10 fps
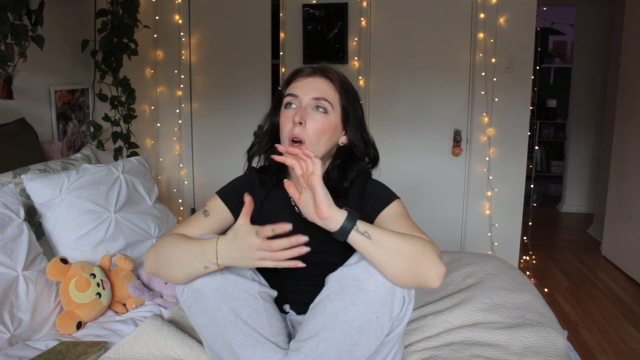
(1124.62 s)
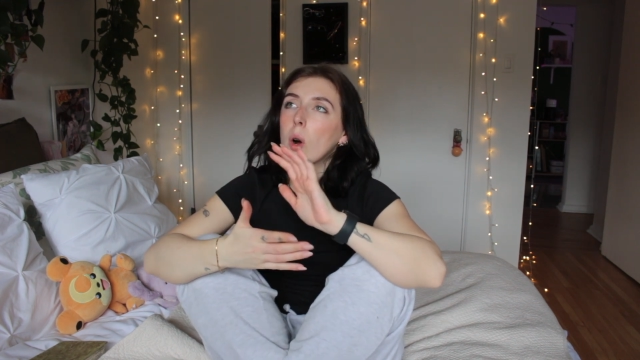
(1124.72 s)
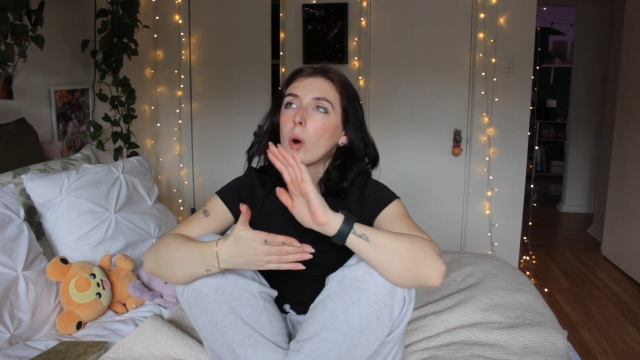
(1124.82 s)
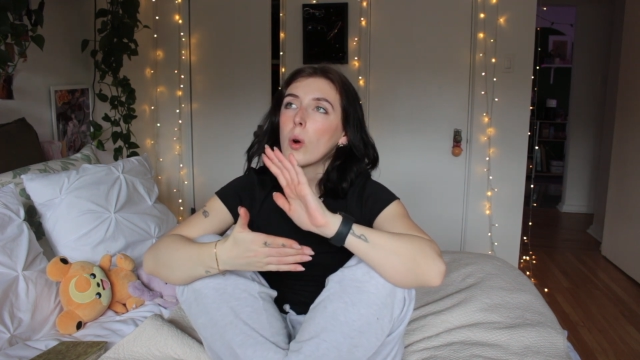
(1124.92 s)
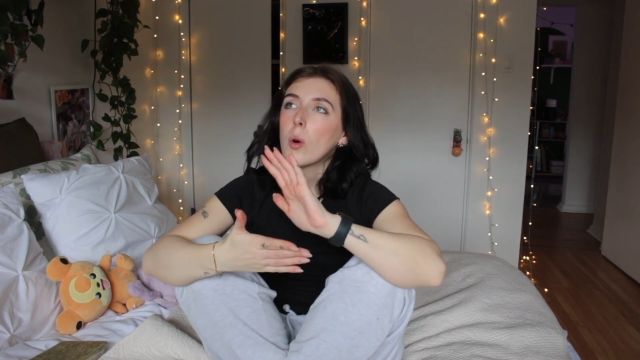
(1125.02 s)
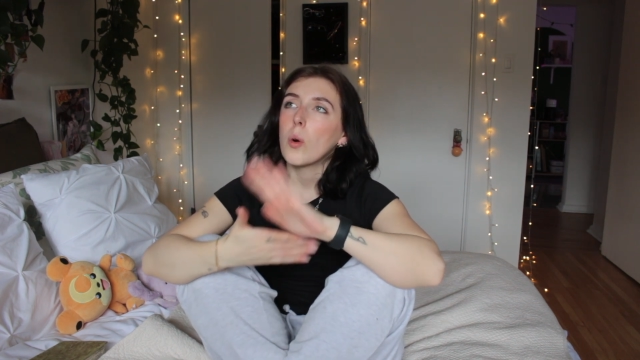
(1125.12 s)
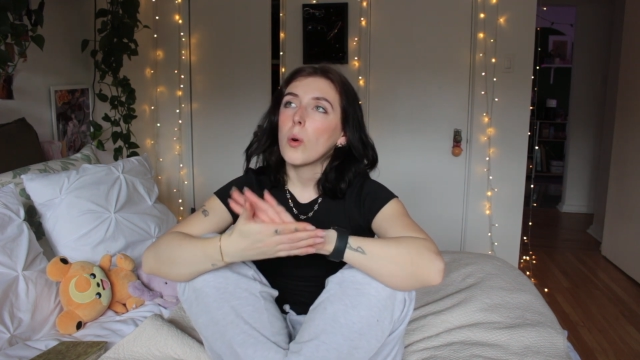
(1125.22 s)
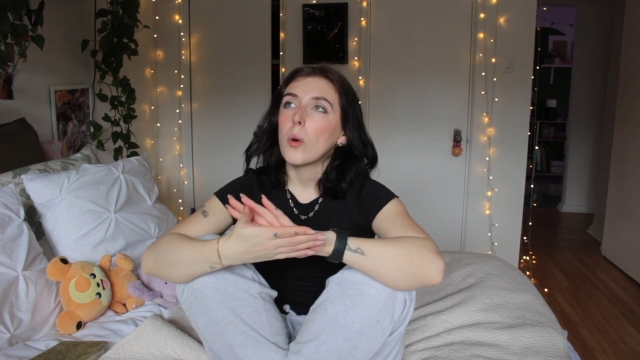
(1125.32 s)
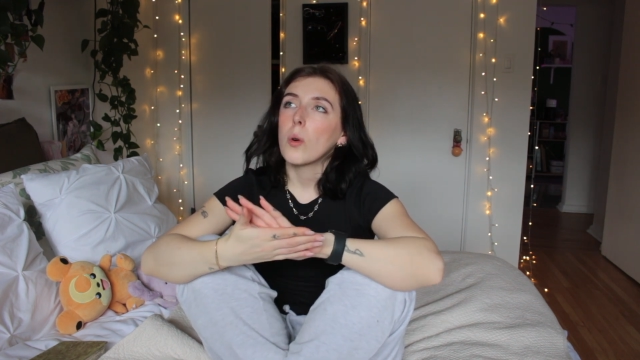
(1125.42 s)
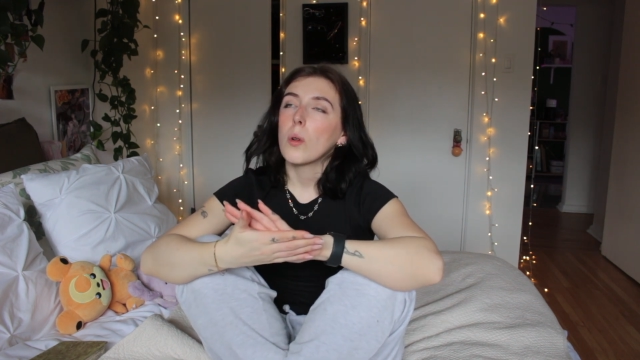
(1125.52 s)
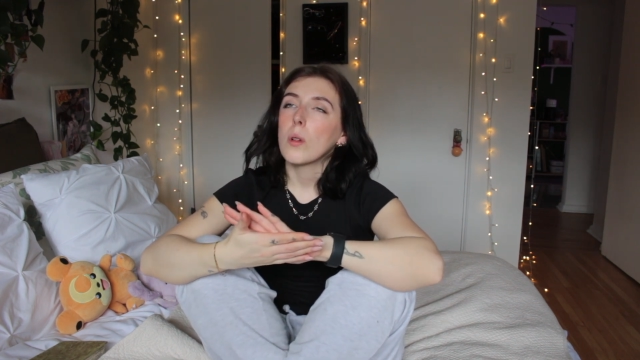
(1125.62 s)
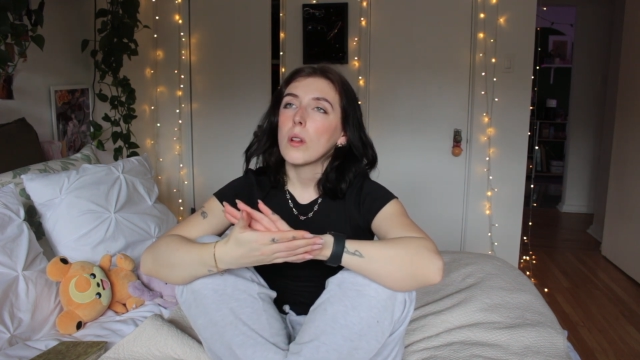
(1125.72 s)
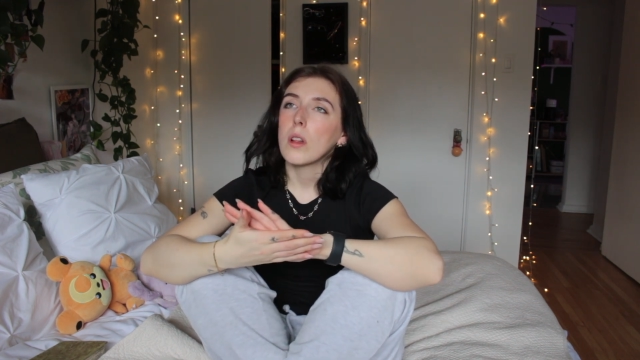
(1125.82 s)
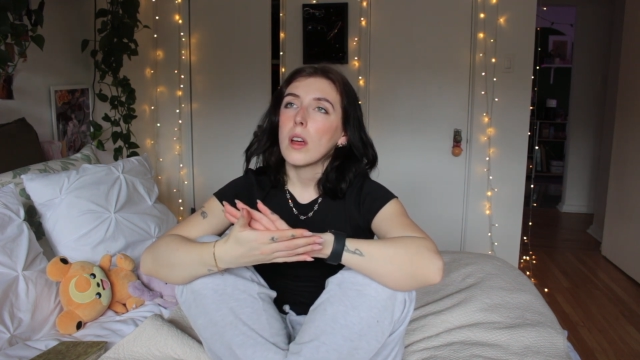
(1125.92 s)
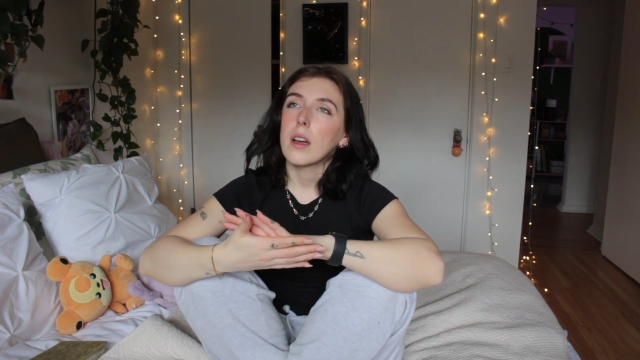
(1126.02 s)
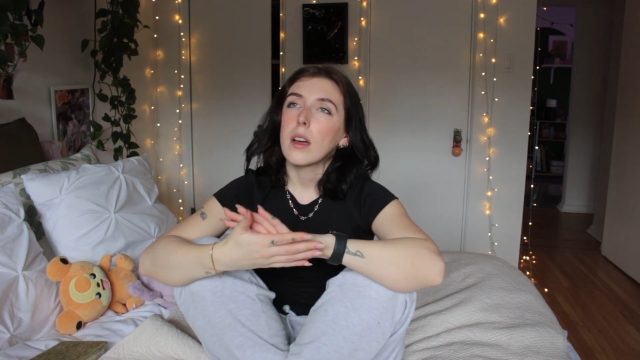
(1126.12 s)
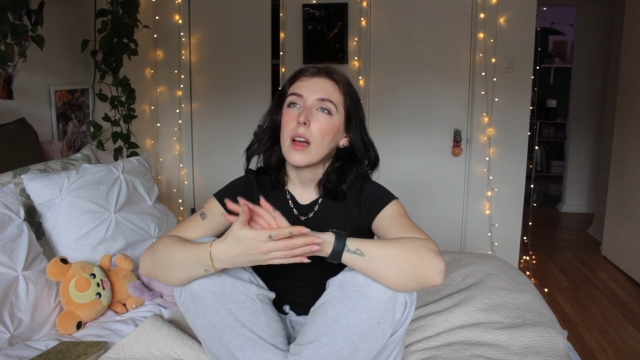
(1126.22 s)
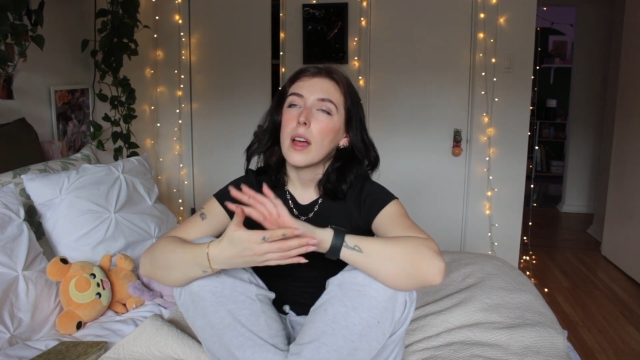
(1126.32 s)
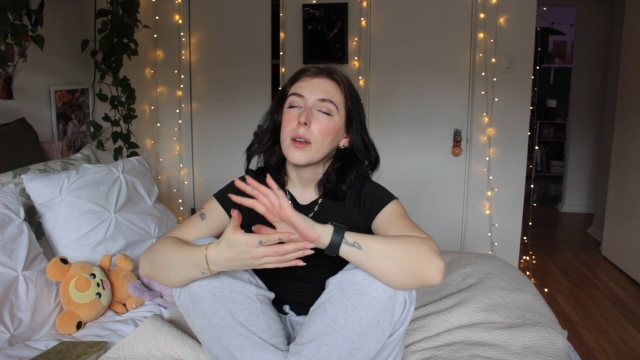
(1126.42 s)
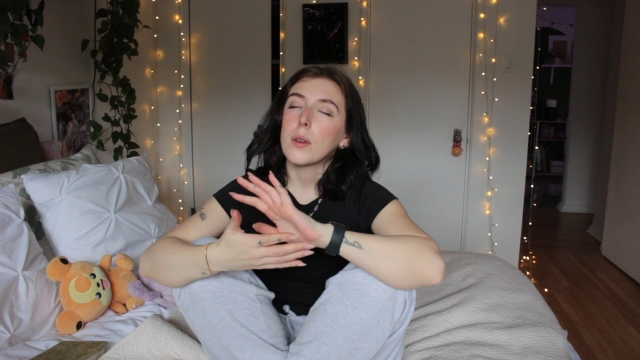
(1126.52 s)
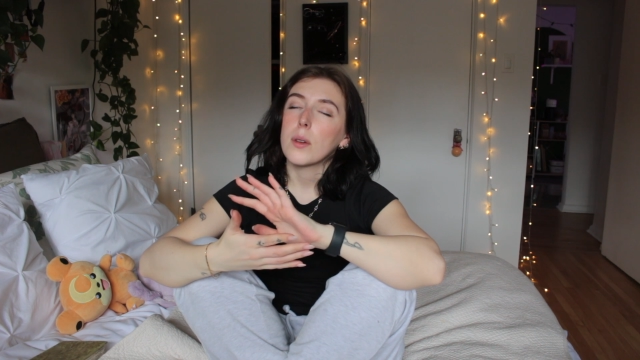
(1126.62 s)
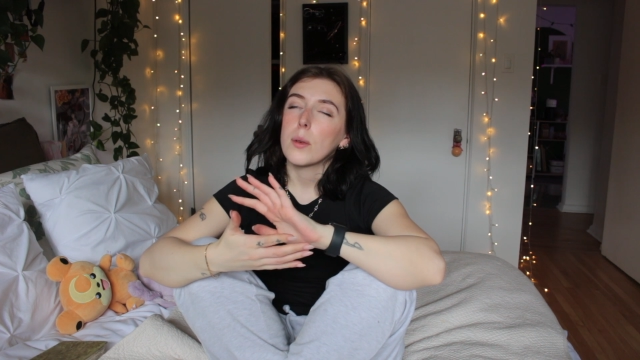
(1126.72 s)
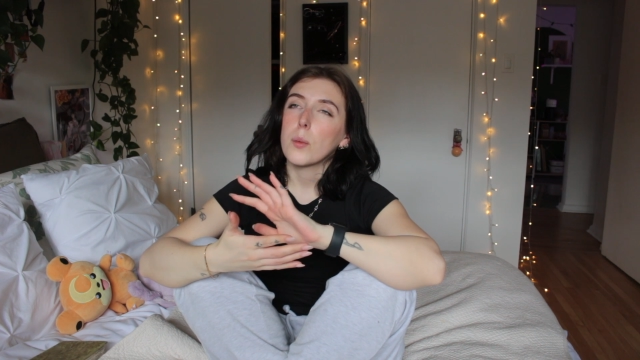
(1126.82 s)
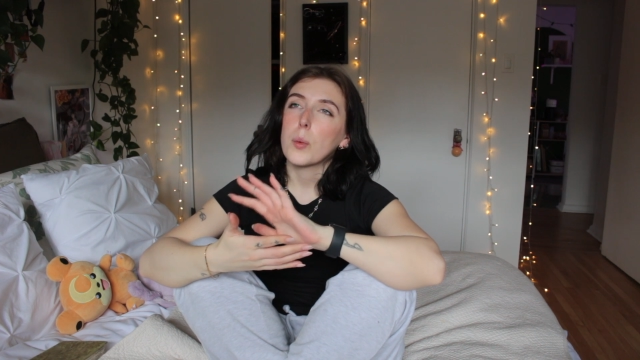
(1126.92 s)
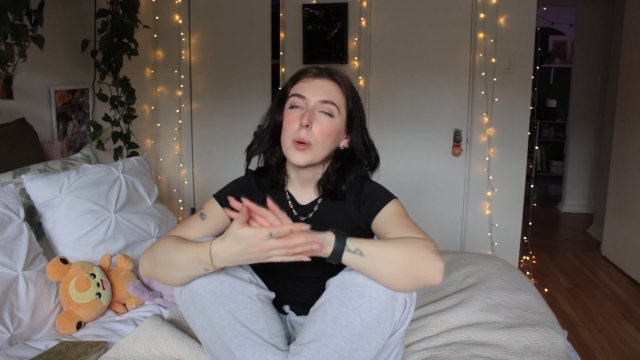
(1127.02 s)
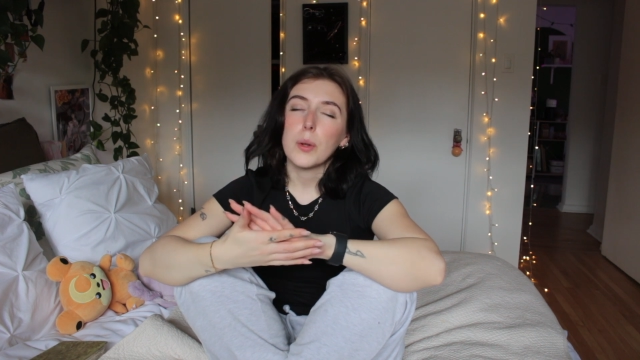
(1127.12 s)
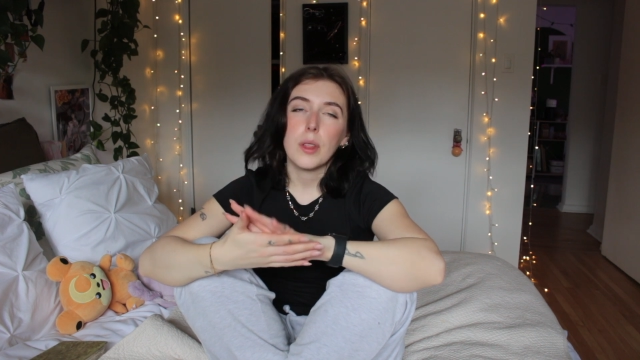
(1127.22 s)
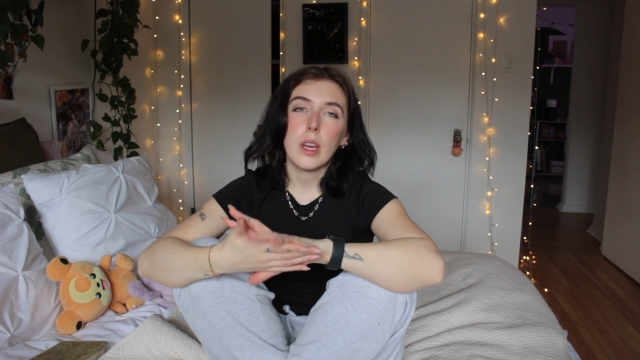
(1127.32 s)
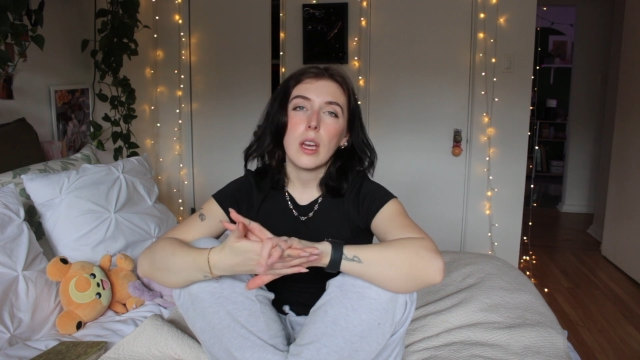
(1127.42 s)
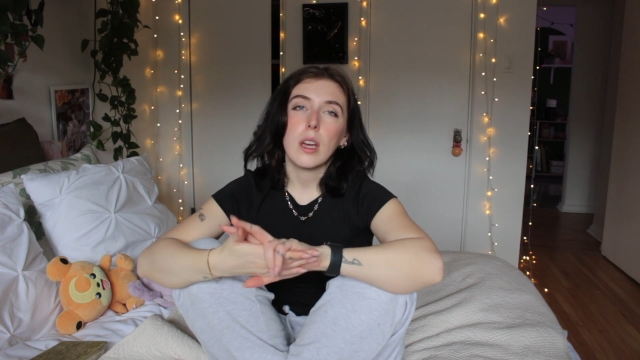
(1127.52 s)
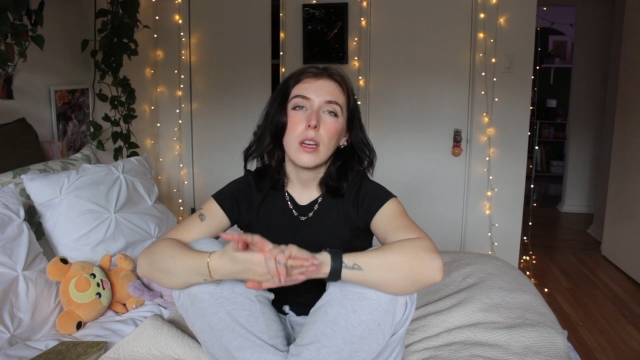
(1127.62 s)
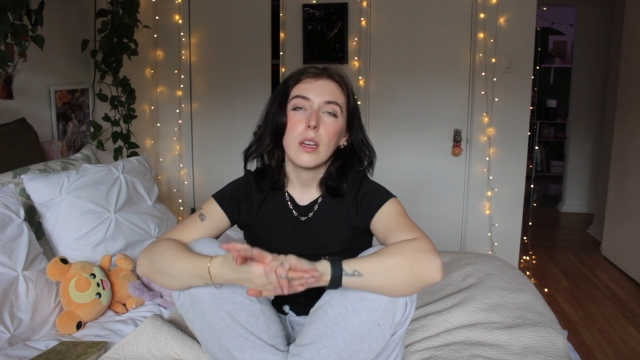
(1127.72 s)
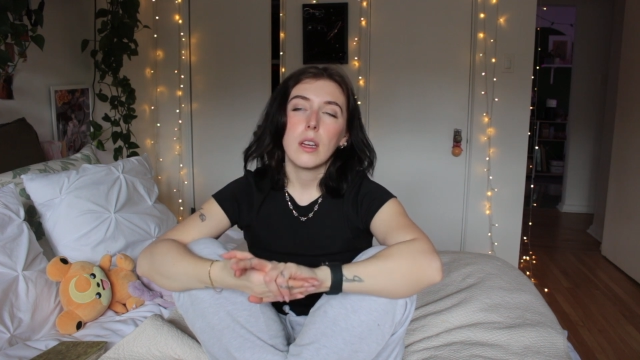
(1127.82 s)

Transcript: whole and worthy